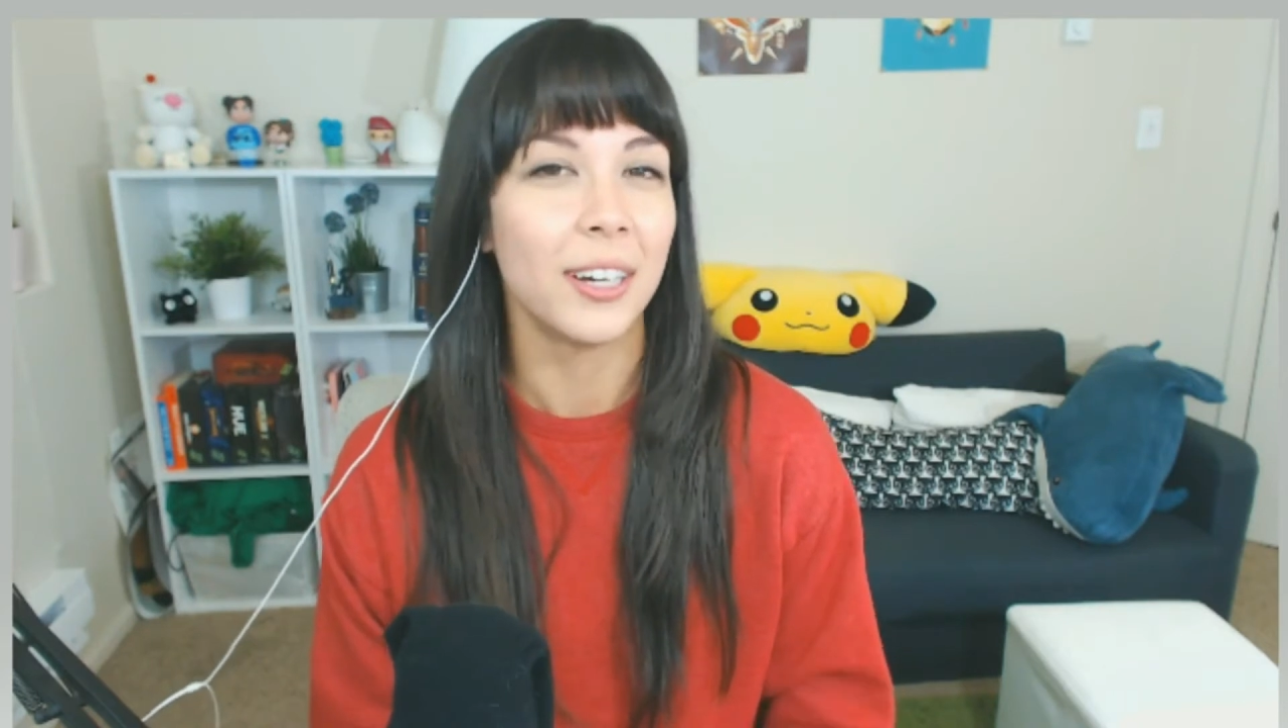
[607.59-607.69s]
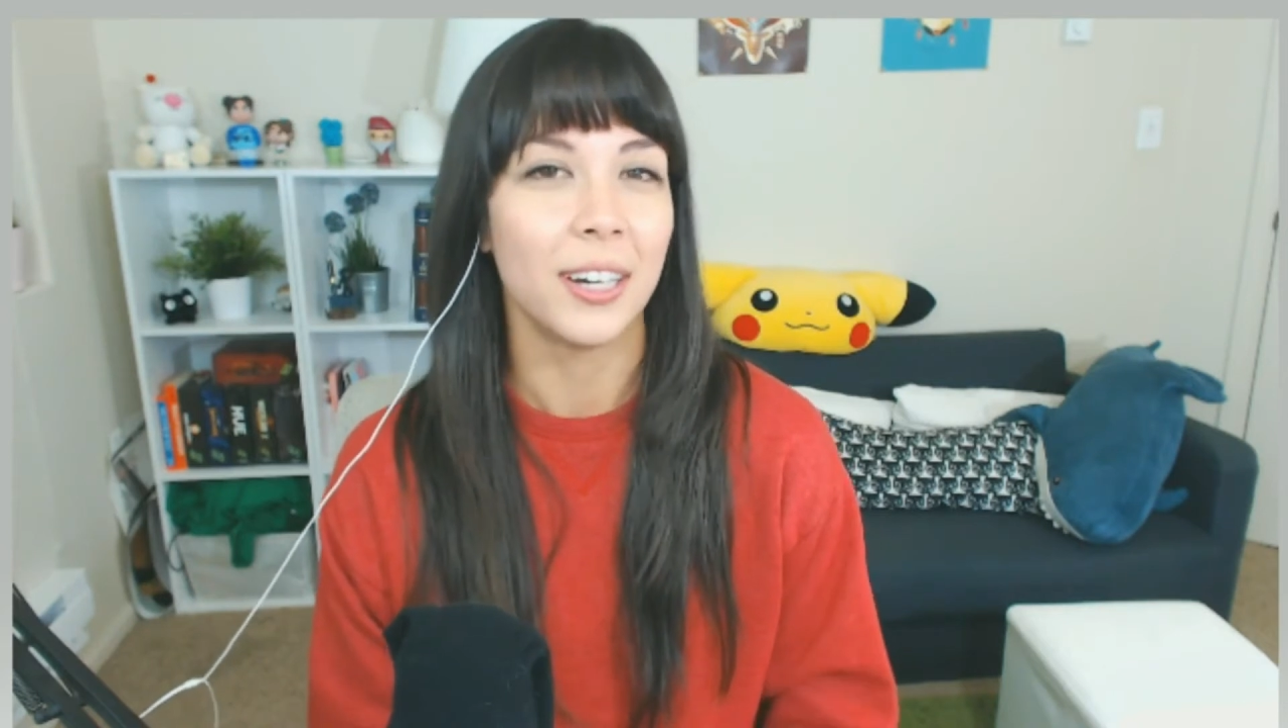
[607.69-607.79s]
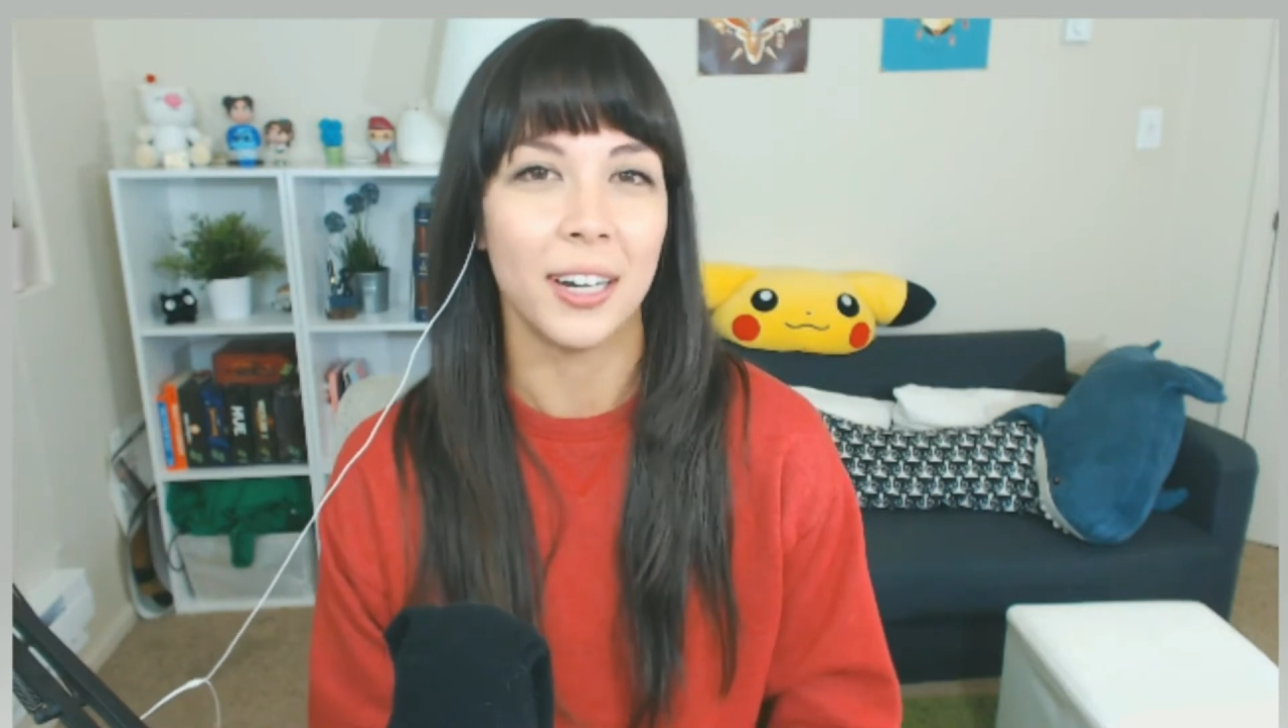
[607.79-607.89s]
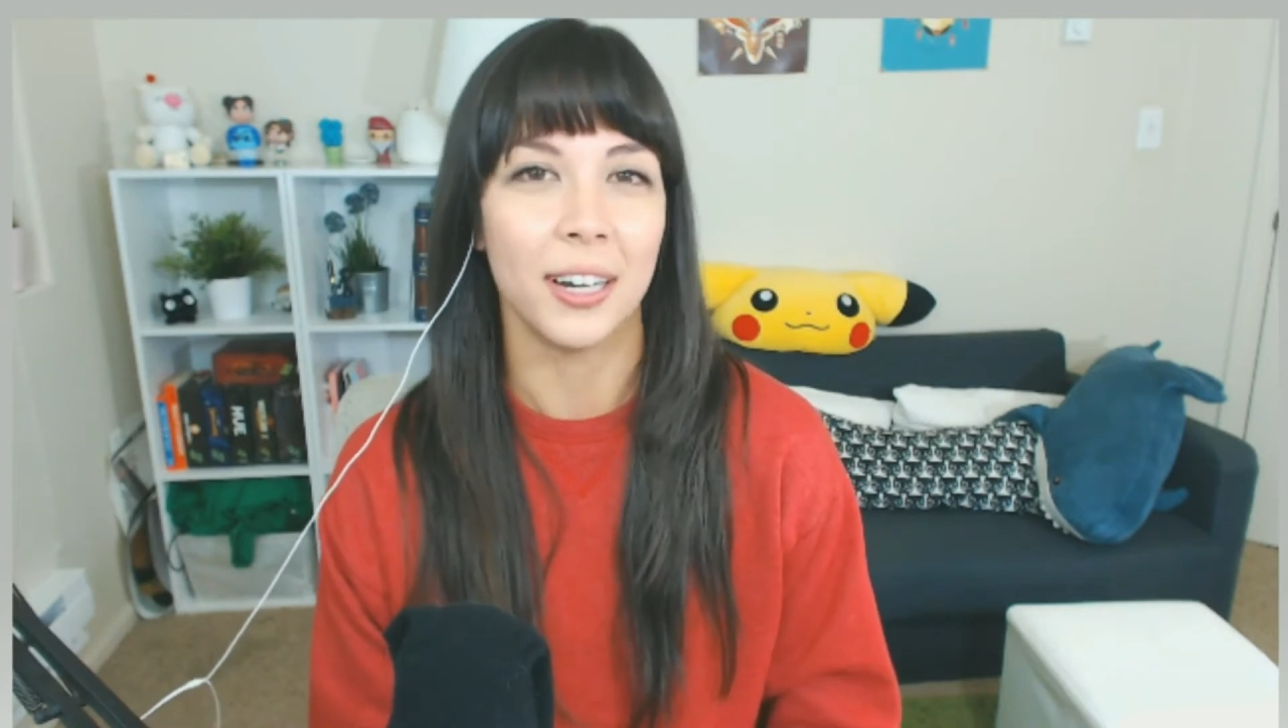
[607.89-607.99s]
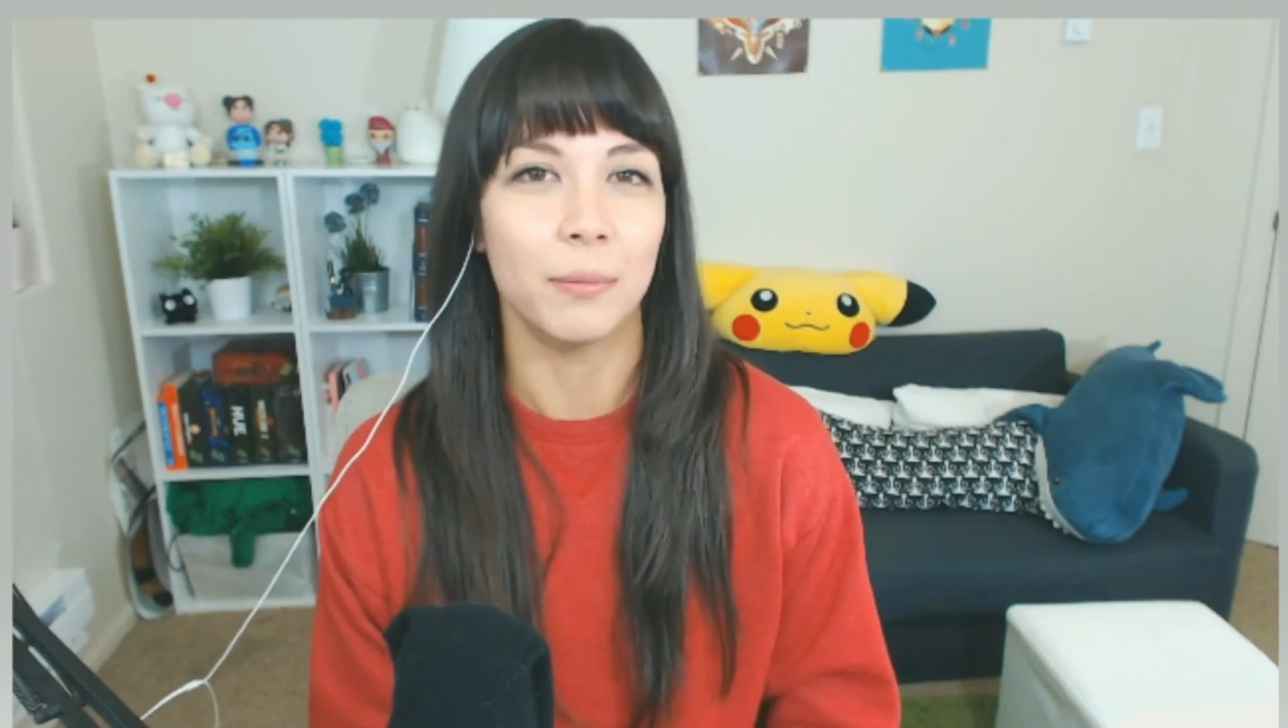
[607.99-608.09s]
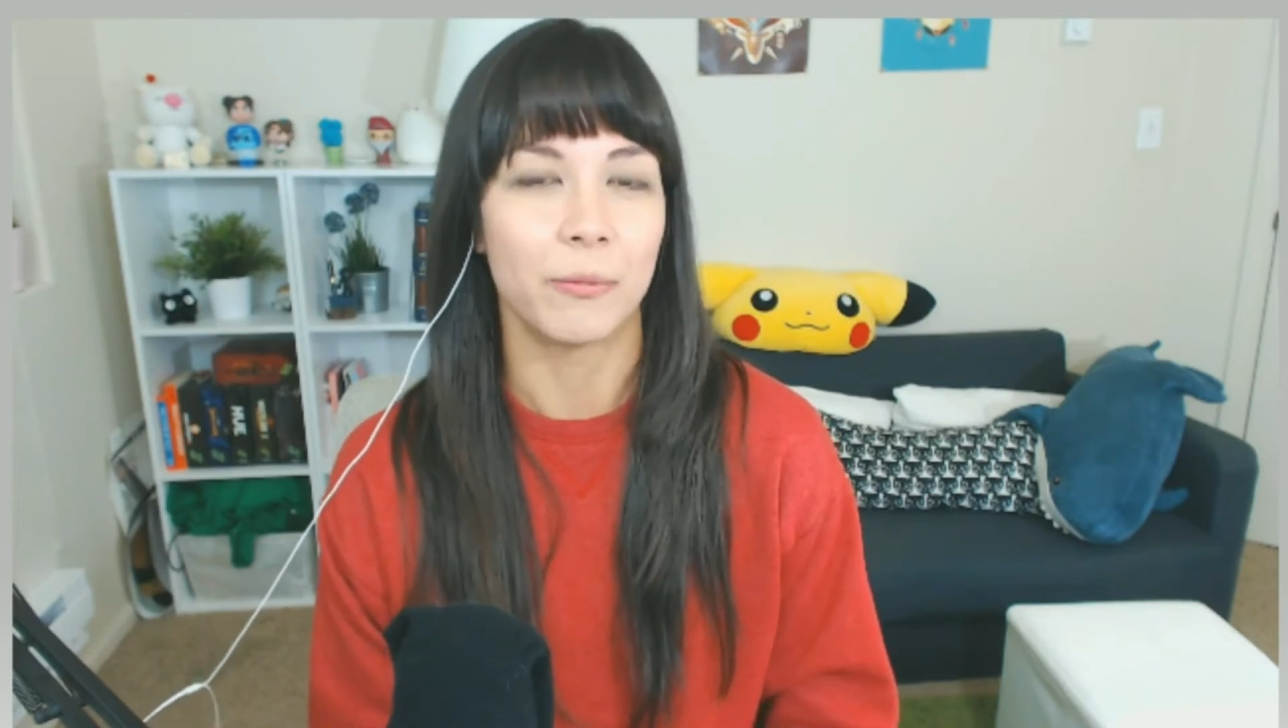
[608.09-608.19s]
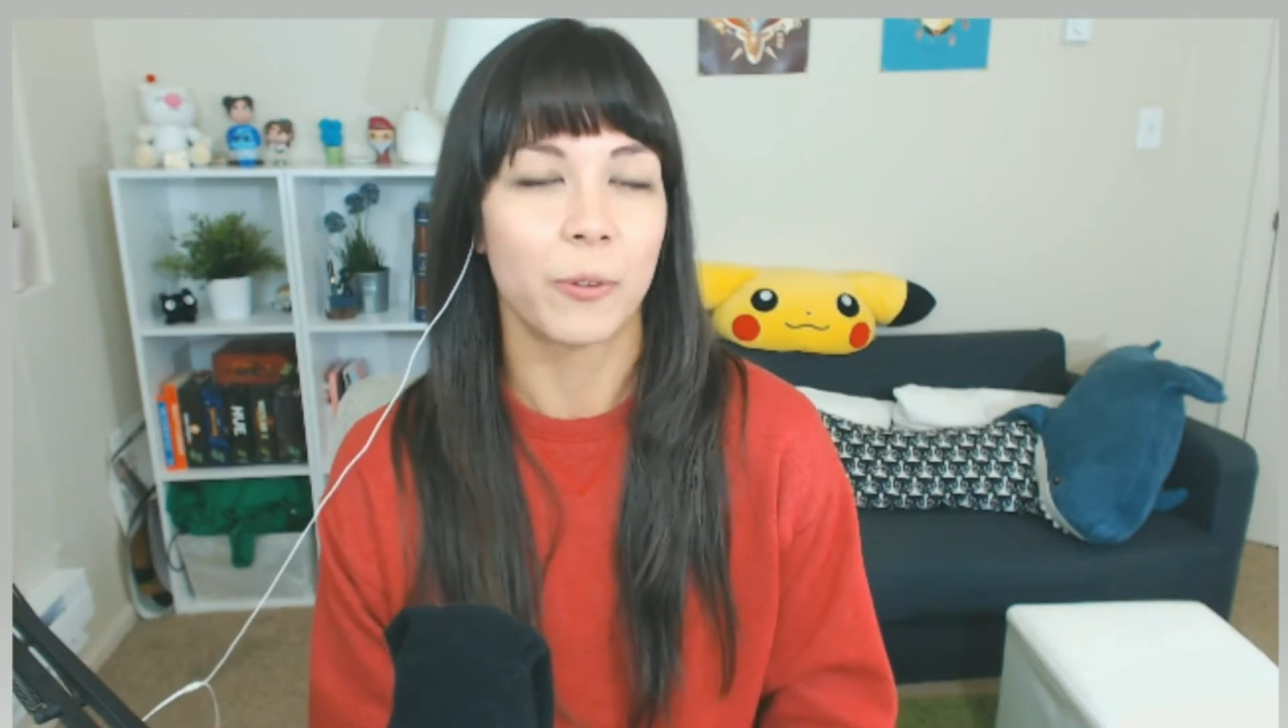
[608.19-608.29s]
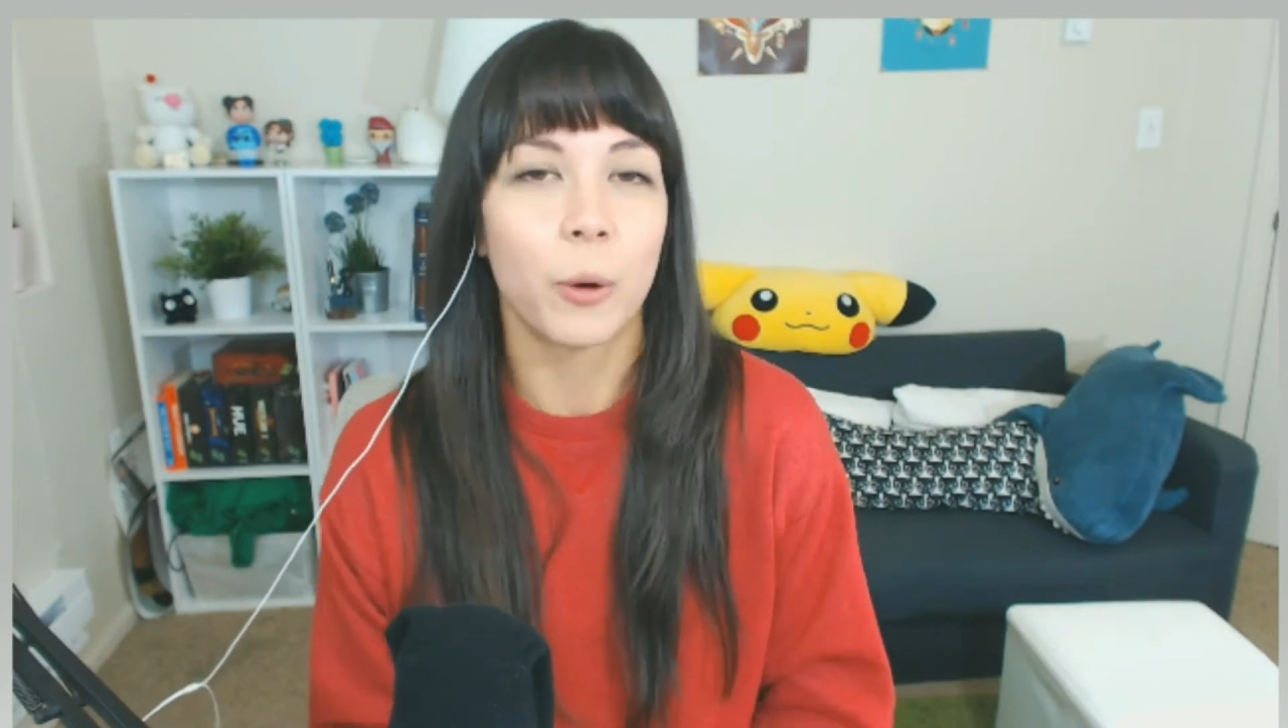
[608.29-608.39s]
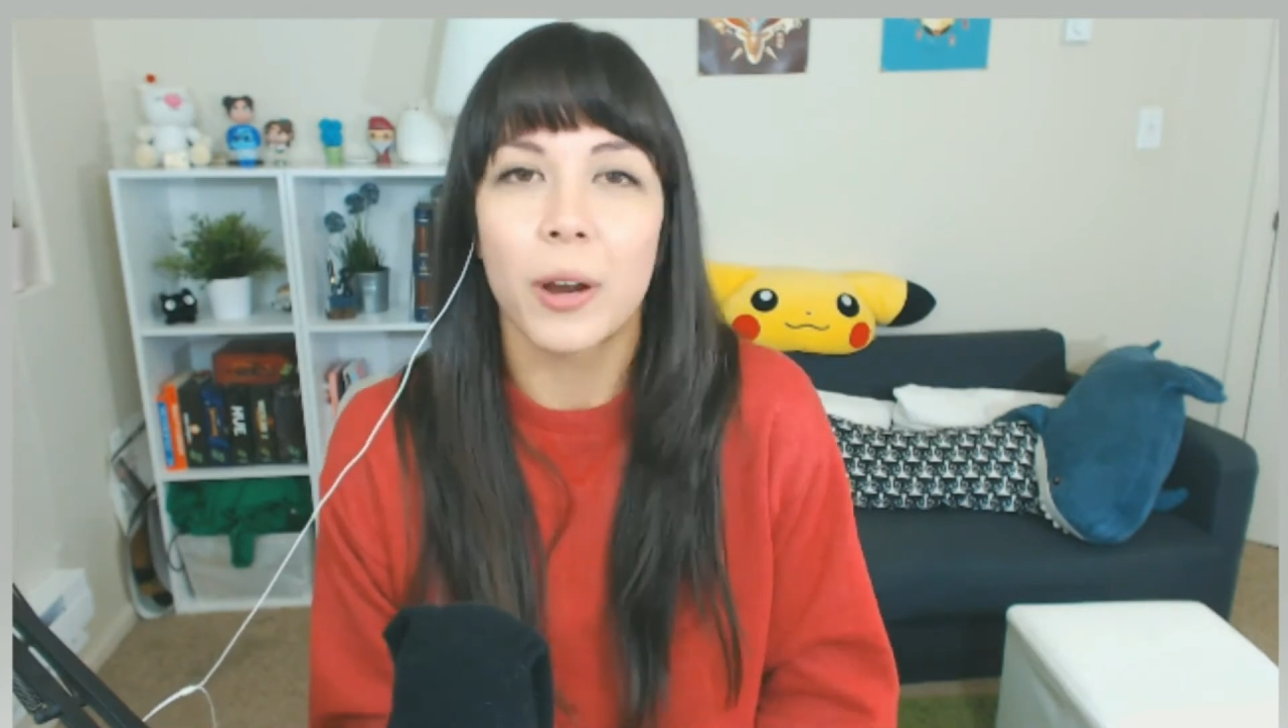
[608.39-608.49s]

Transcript: For